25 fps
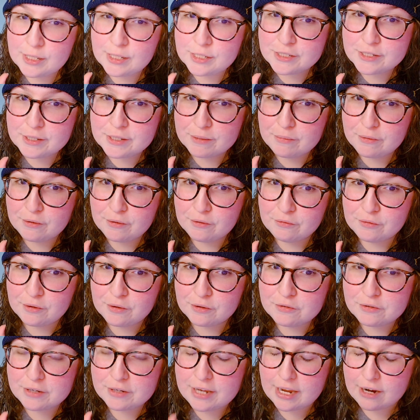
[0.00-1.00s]
tidbit of
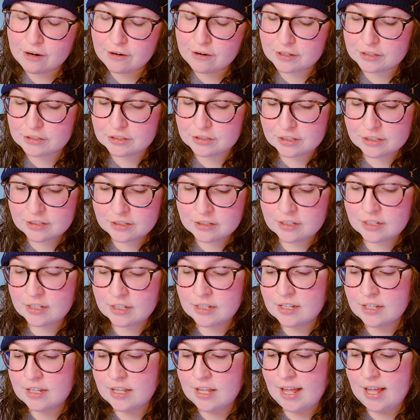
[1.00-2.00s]
another character.
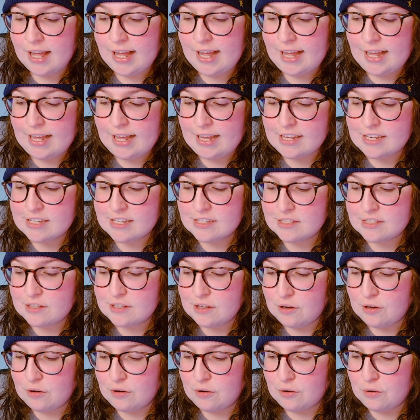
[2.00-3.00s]

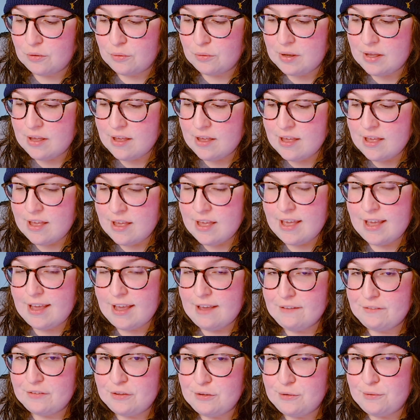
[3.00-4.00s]
So
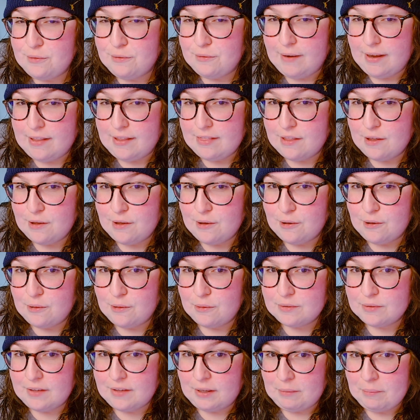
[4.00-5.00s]
if you read
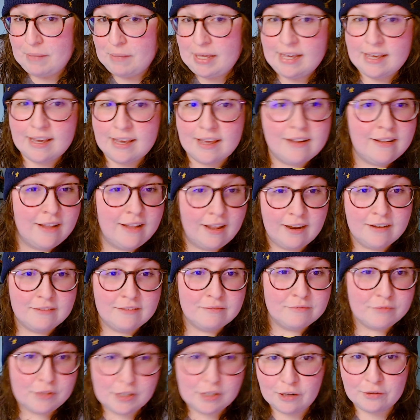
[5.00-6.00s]
those like me and then
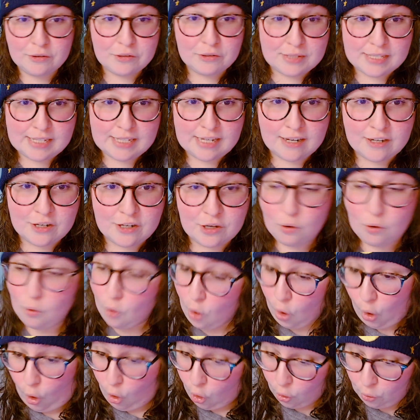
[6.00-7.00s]
you see it, you go,
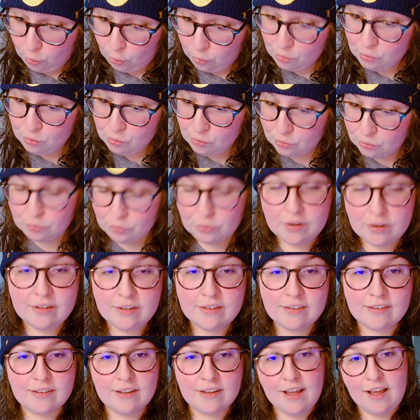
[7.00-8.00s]
ooh.
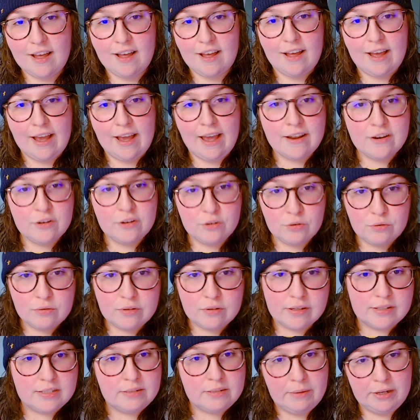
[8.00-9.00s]
I had to
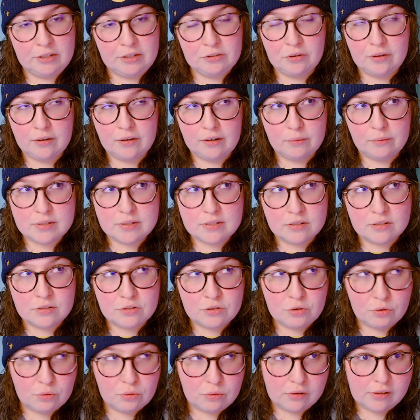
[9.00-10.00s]
Google it to make sure that I wasn't
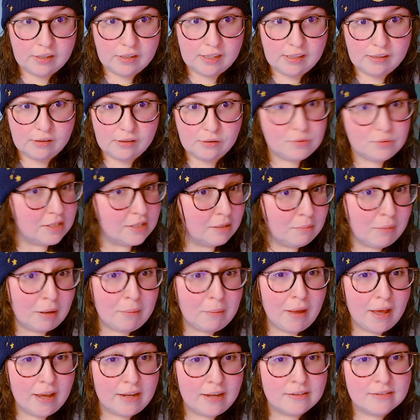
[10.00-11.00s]
totally losing my
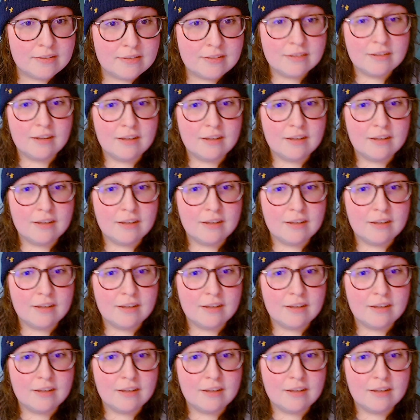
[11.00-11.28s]
mind.